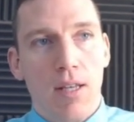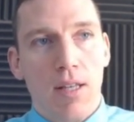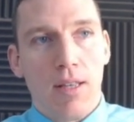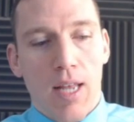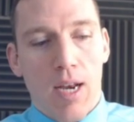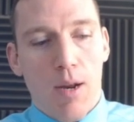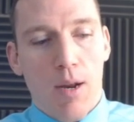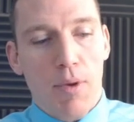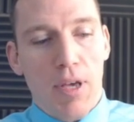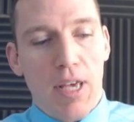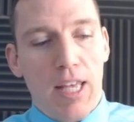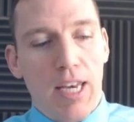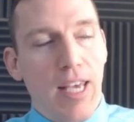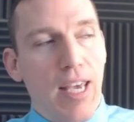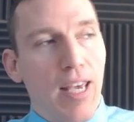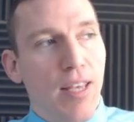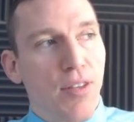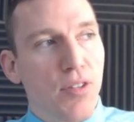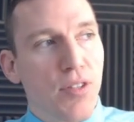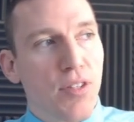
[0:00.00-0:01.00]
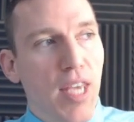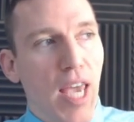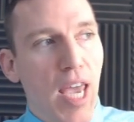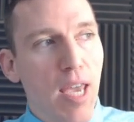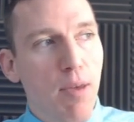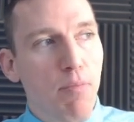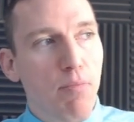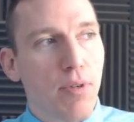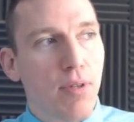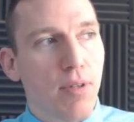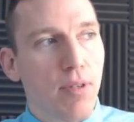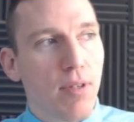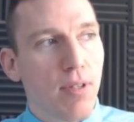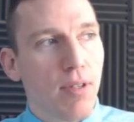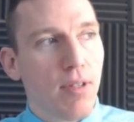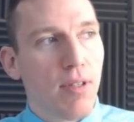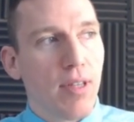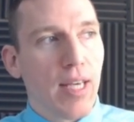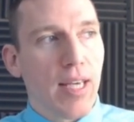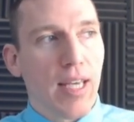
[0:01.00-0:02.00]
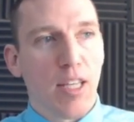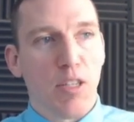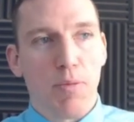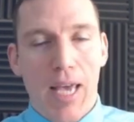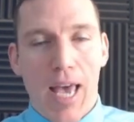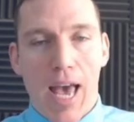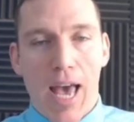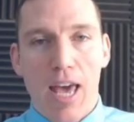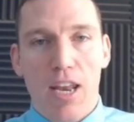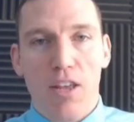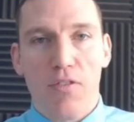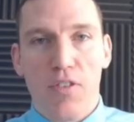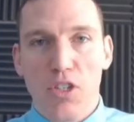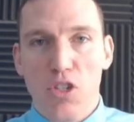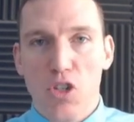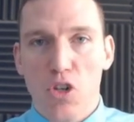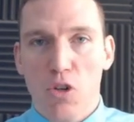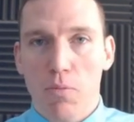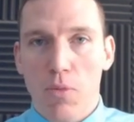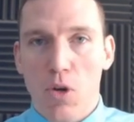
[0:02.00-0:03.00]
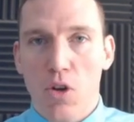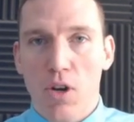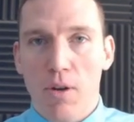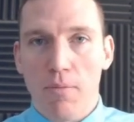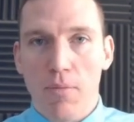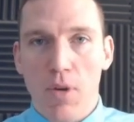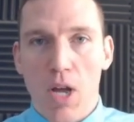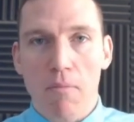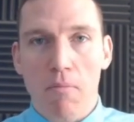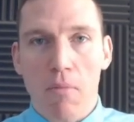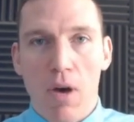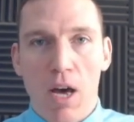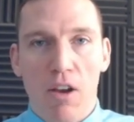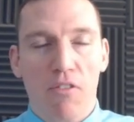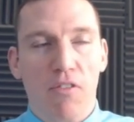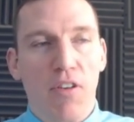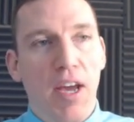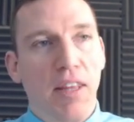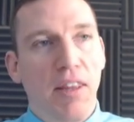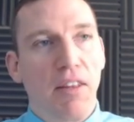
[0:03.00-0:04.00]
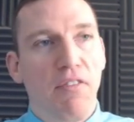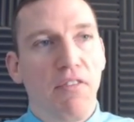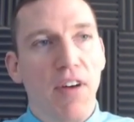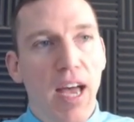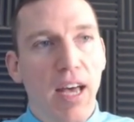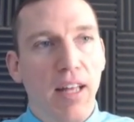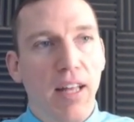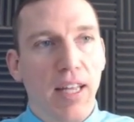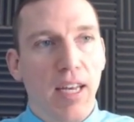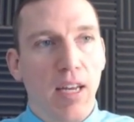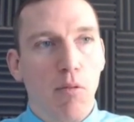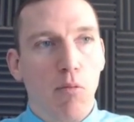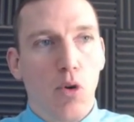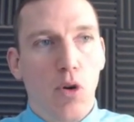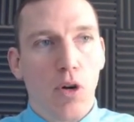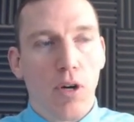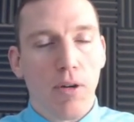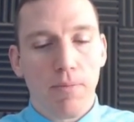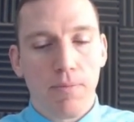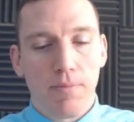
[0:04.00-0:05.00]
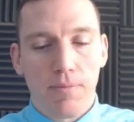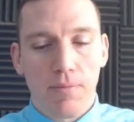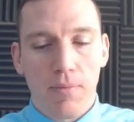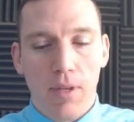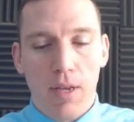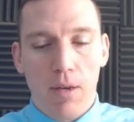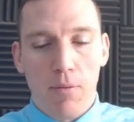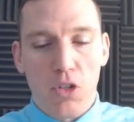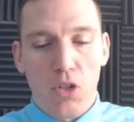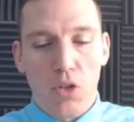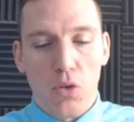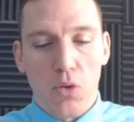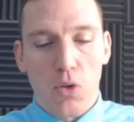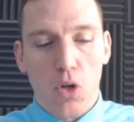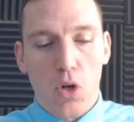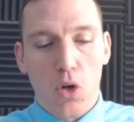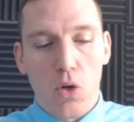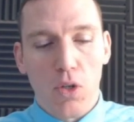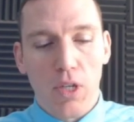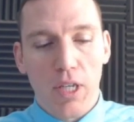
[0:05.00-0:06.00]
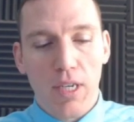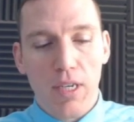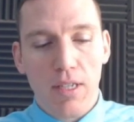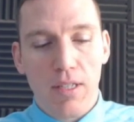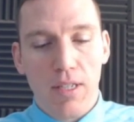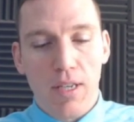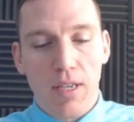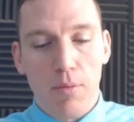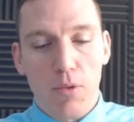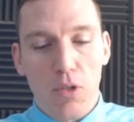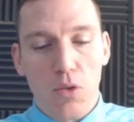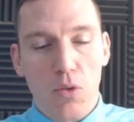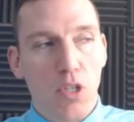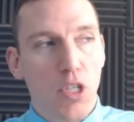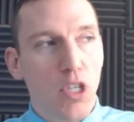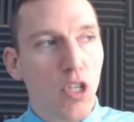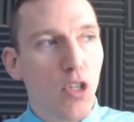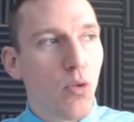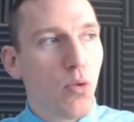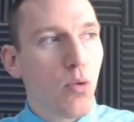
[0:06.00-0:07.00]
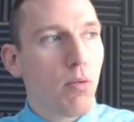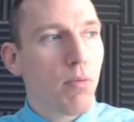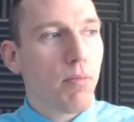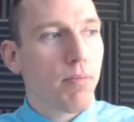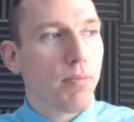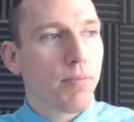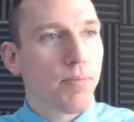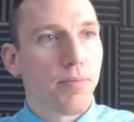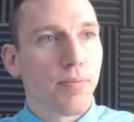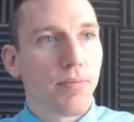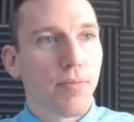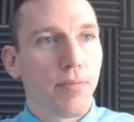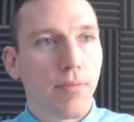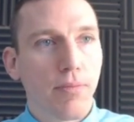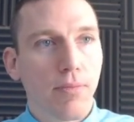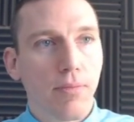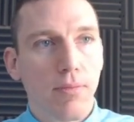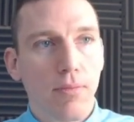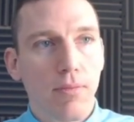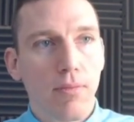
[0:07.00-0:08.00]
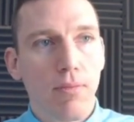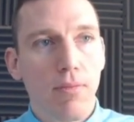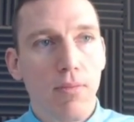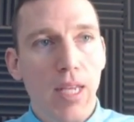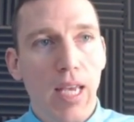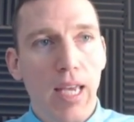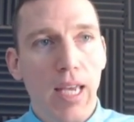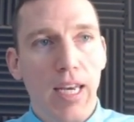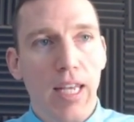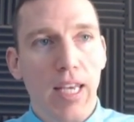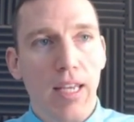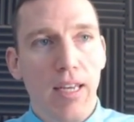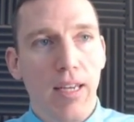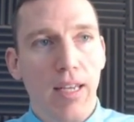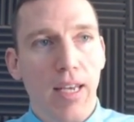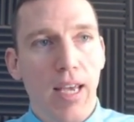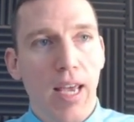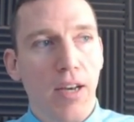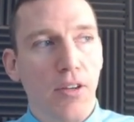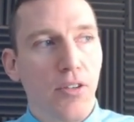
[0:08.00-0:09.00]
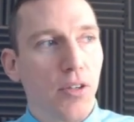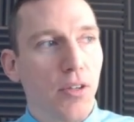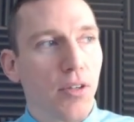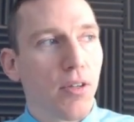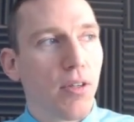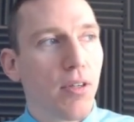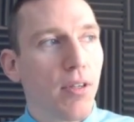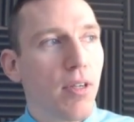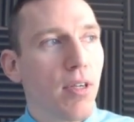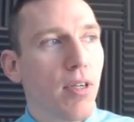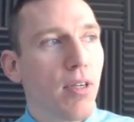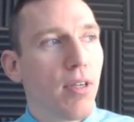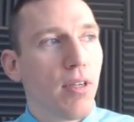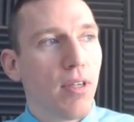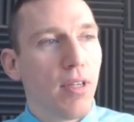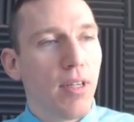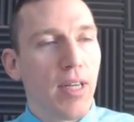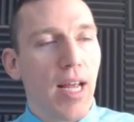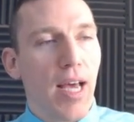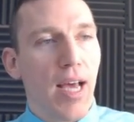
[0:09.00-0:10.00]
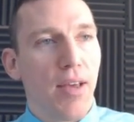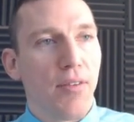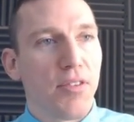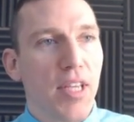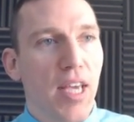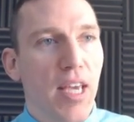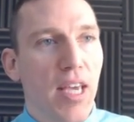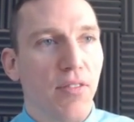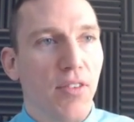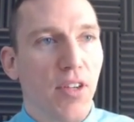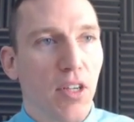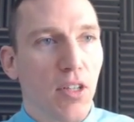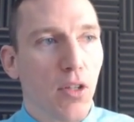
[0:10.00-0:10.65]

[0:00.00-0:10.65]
Then I'm gonna hit escape. It gets me out of insert mode. I'm not modifying the file anymore. I'm gonna do colon WQ and hit enter. Now I've saved and